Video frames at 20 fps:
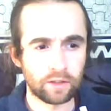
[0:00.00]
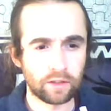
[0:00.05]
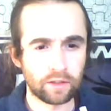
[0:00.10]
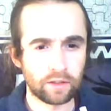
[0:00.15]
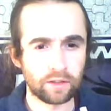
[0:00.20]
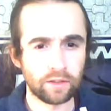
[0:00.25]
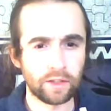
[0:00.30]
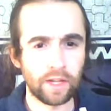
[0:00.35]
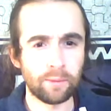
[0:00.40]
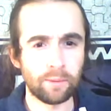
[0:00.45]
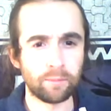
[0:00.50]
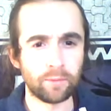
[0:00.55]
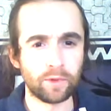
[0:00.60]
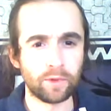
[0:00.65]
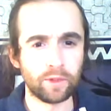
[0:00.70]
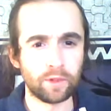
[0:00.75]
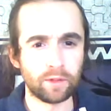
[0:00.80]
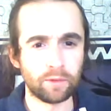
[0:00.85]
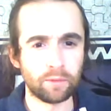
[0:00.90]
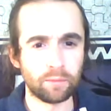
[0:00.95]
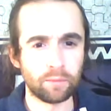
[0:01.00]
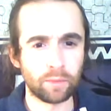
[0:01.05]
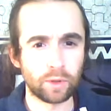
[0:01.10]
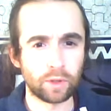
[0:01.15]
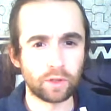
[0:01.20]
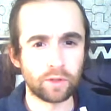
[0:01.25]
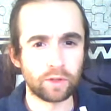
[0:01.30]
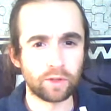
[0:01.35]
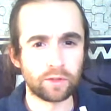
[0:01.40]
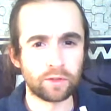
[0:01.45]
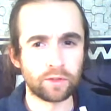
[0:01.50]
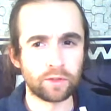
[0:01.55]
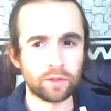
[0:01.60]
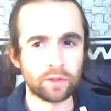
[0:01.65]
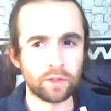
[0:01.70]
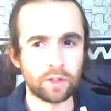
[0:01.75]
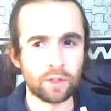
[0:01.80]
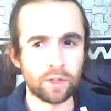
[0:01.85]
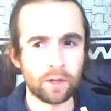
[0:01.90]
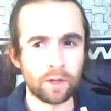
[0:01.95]
condemned,
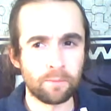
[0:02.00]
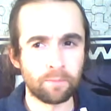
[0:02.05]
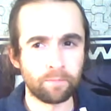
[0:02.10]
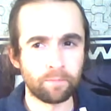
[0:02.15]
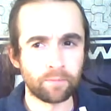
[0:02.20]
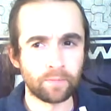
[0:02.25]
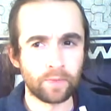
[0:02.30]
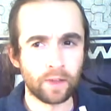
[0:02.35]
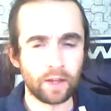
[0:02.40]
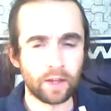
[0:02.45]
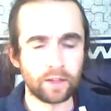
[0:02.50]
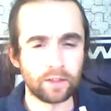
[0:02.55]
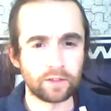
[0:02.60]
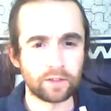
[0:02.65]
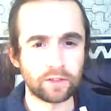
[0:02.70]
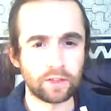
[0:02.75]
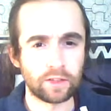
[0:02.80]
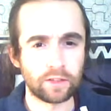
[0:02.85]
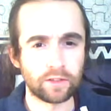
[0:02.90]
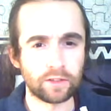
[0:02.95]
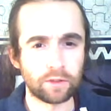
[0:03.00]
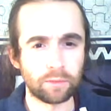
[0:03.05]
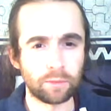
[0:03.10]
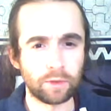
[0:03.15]
because it's seen to